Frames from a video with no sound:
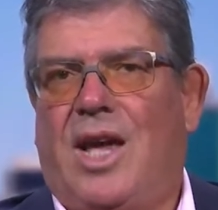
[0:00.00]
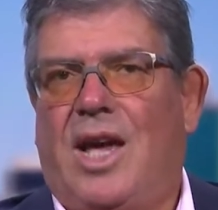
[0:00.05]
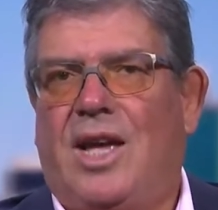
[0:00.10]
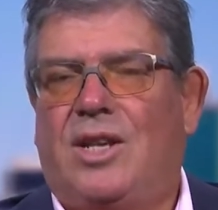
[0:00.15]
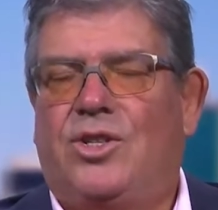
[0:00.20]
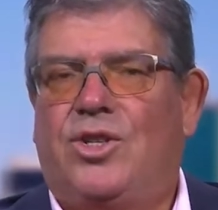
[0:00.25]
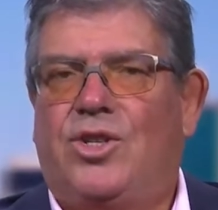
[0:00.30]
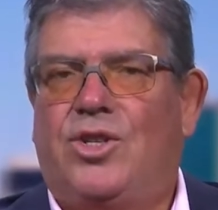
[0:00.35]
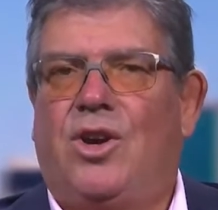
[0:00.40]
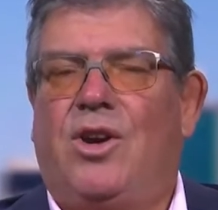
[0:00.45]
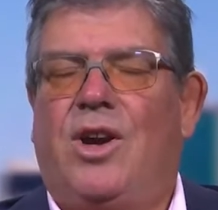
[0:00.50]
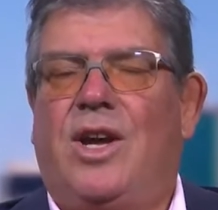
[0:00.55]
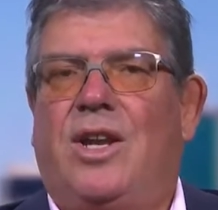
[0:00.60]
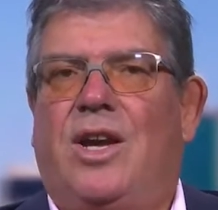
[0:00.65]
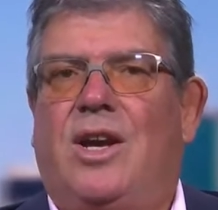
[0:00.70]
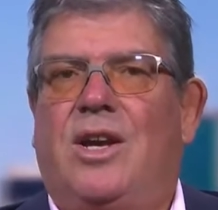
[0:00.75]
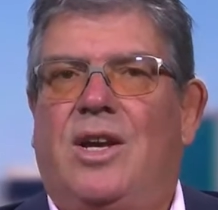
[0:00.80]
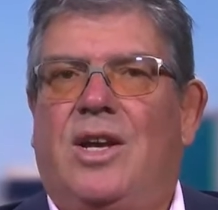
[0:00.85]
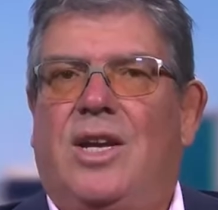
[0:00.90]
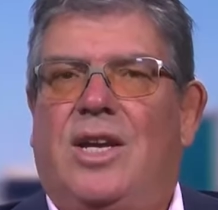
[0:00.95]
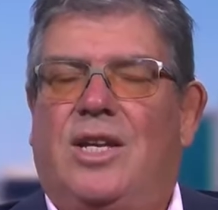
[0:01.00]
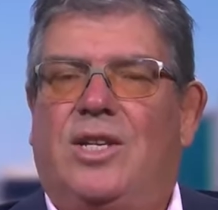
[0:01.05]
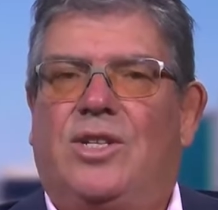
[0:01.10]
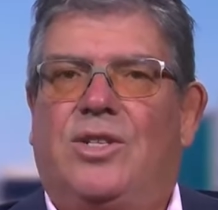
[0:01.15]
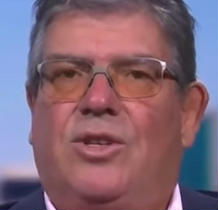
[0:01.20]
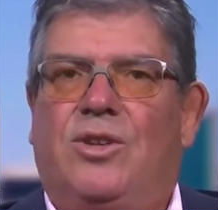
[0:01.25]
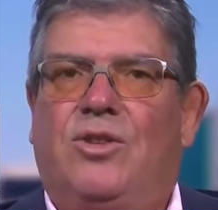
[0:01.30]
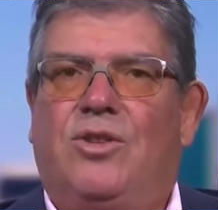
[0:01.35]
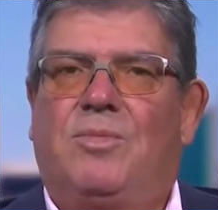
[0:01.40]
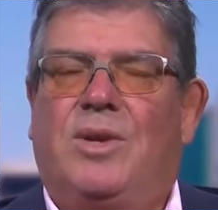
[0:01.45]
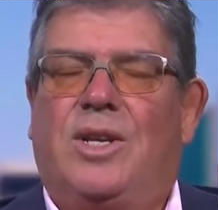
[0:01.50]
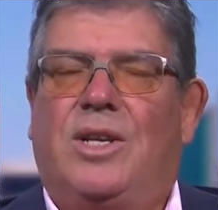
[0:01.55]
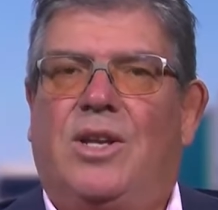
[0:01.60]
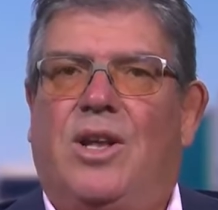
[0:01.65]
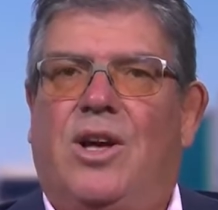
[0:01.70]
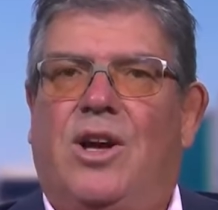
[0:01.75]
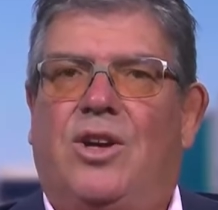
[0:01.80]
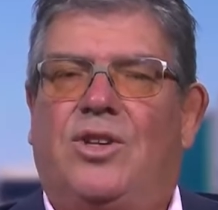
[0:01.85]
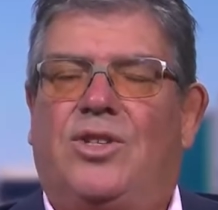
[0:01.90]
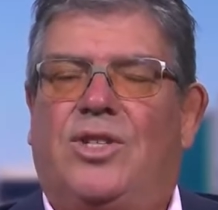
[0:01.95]
And China is looming
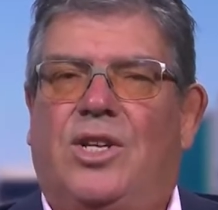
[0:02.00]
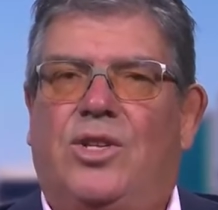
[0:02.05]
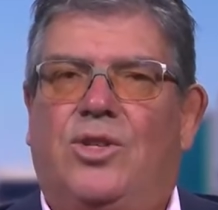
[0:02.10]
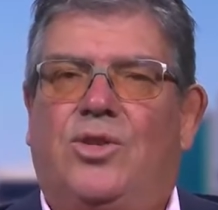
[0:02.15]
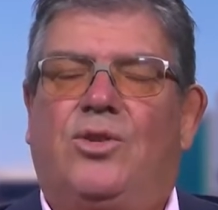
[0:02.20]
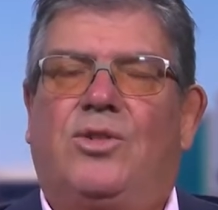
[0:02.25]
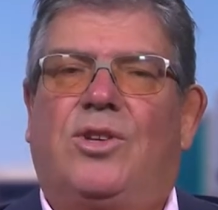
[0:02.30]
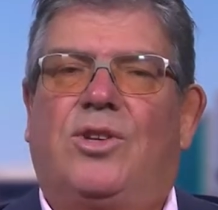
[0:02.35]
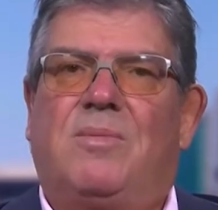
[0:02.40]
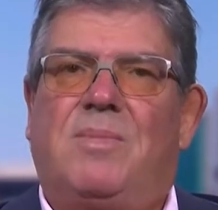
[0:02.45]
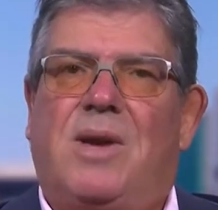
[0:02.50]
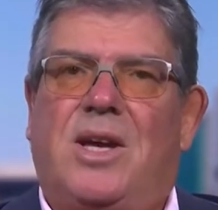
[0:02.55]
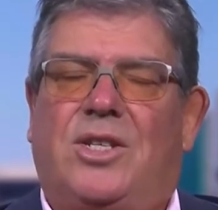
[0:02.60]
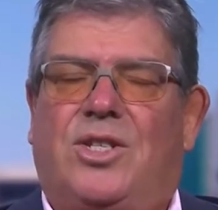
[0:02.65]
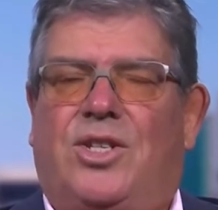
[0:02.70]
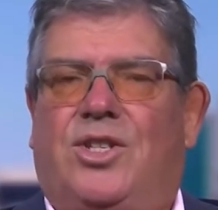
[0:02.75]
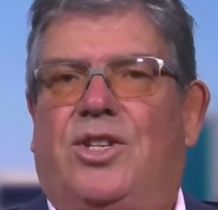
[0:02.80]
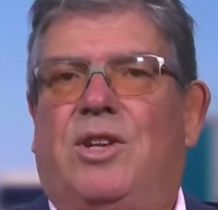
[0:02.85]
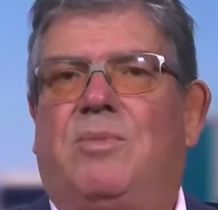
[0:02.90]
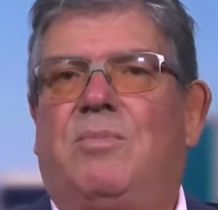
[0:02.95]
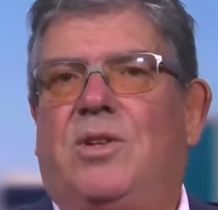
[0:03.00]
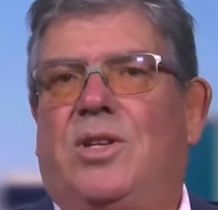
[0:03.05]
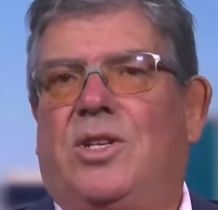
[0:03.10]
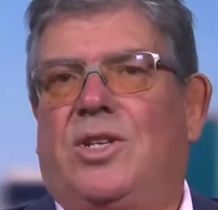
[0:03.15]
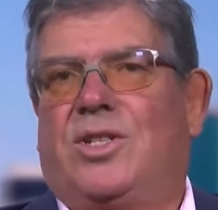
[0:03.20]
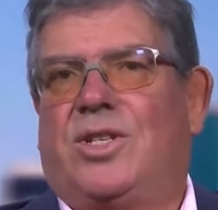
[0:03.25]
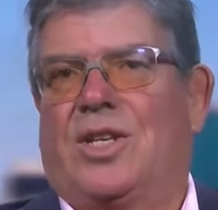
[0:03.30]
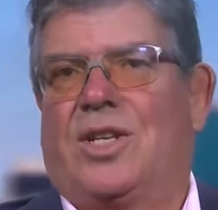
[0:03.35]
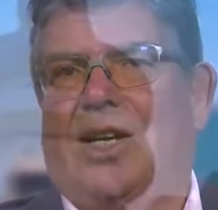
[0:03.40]
large. They're talking about stimulus